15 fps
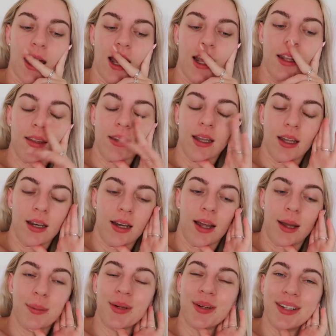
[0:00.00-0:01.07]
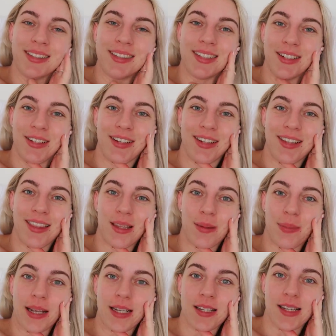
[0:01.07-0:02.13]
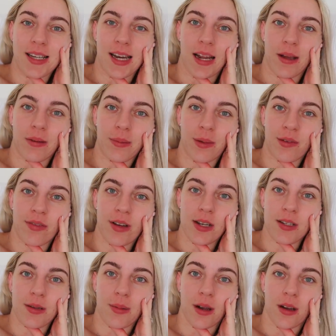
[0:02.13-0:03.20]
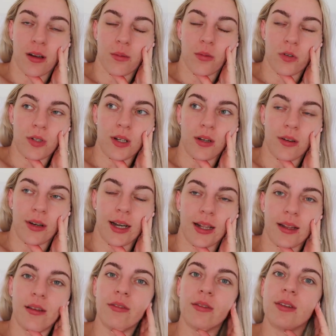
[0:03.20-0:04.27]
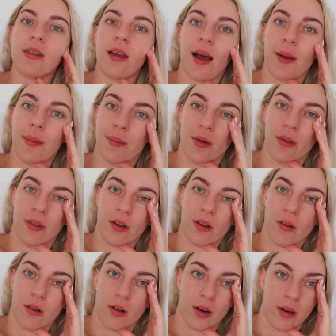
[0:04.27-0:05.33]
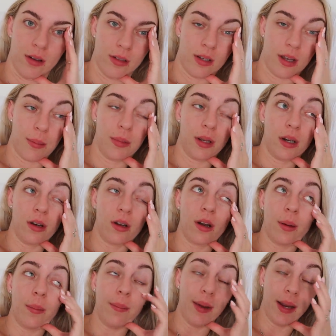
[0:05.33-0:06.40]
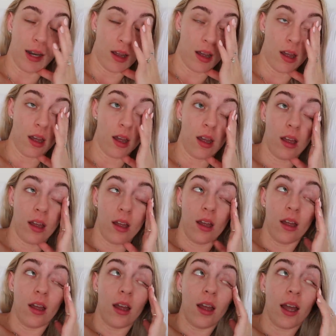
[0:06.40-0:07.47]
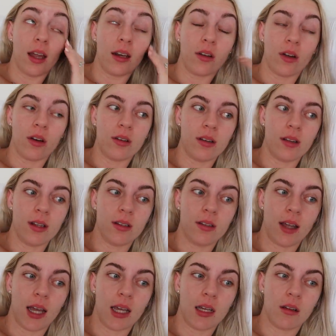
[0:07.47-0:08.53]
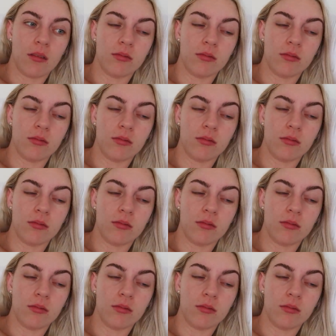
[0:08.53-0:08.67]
And then I'm going to the beach today with my friend tomorrow. Well, she already lives on the Gold Coast, so I'm going to go meet her and go to this like